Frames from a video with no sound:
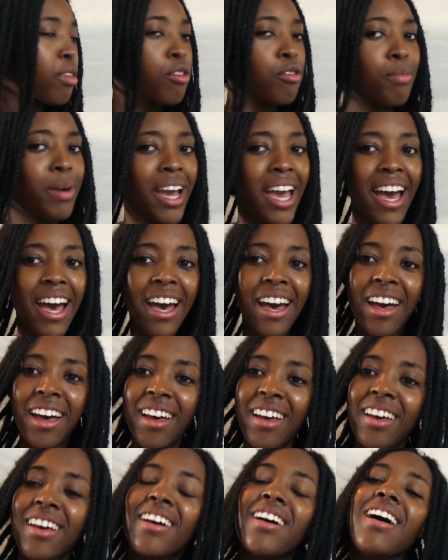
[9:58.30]
of my hair,
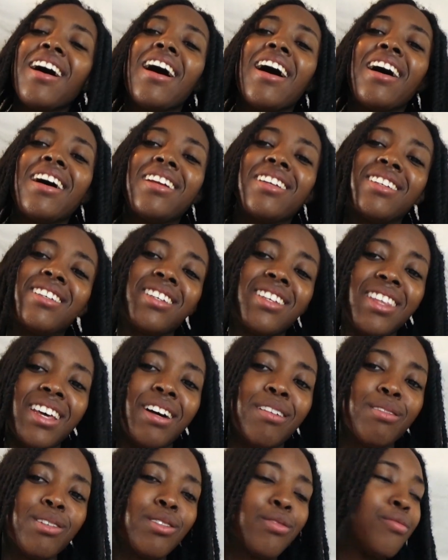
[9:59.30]
and
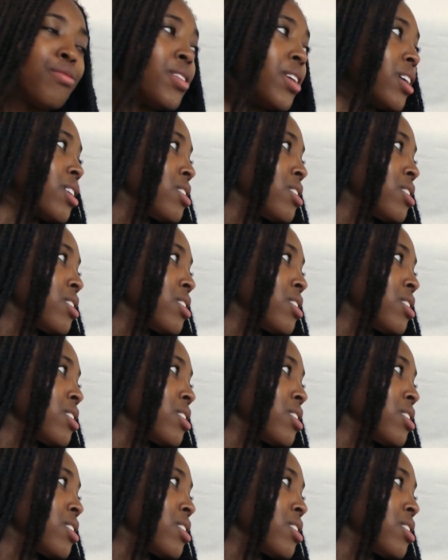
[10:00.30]
that was far